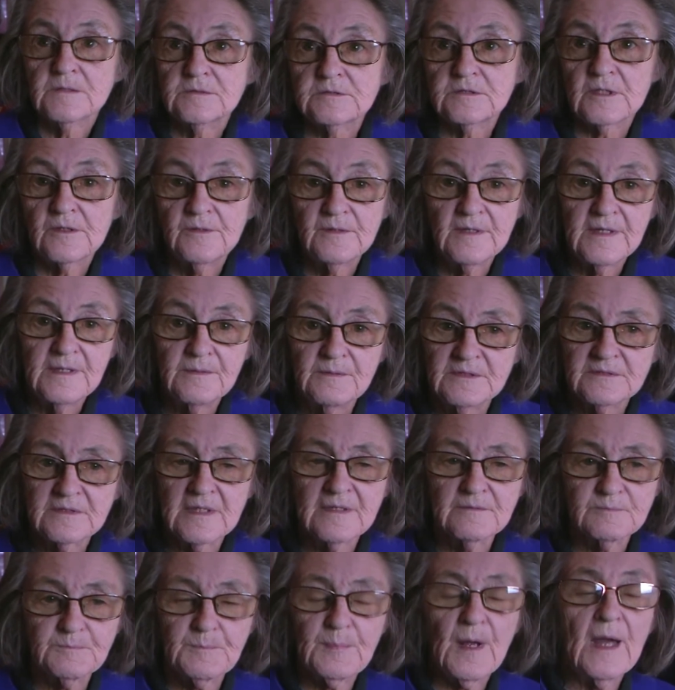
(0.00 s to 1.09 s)
So it was
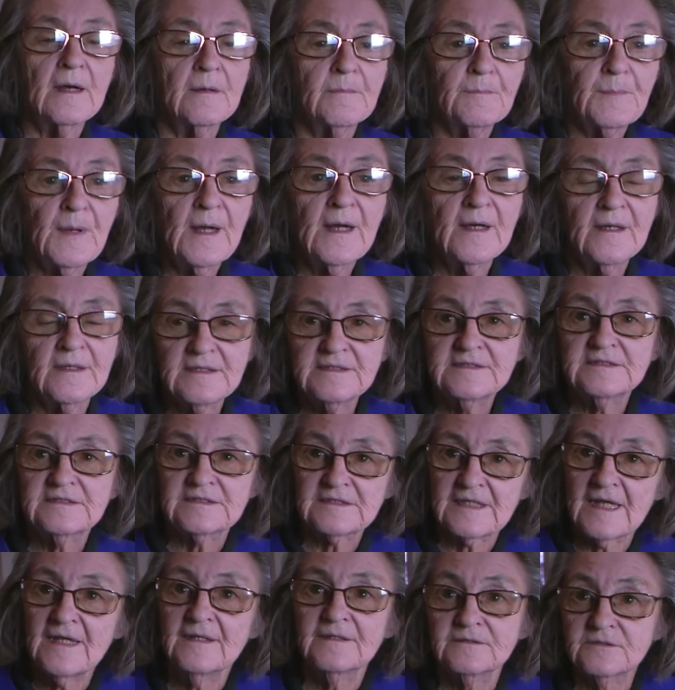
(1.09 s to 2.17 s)
partly
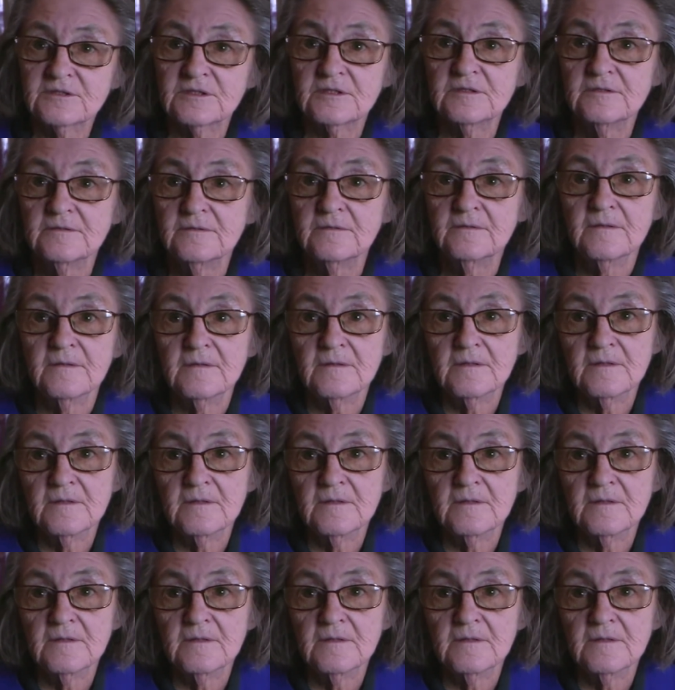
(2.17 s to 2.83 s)
skeleton